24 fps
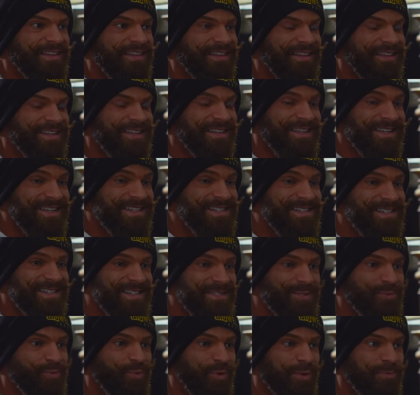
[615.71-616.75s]
This
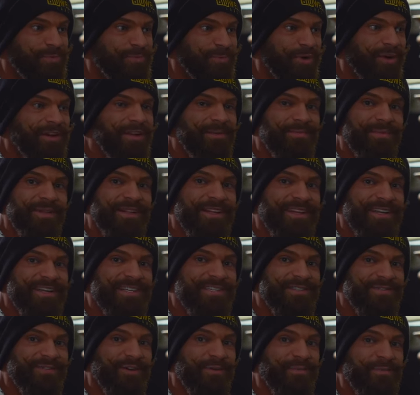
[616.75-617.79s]
is what bodybuilding
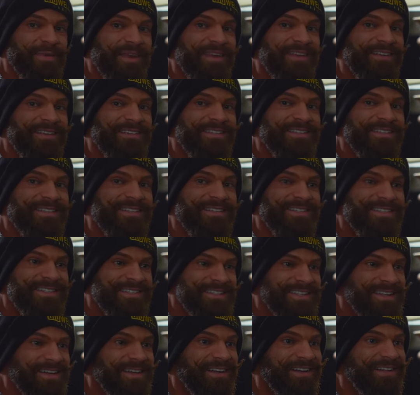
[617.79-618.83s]
is for me
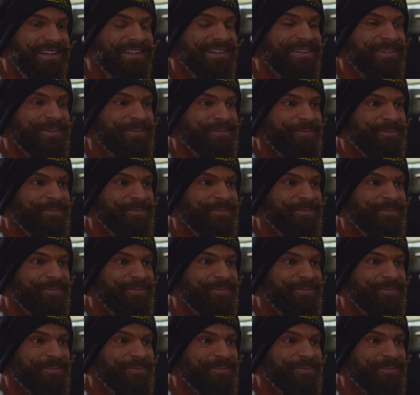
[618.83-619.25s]
still.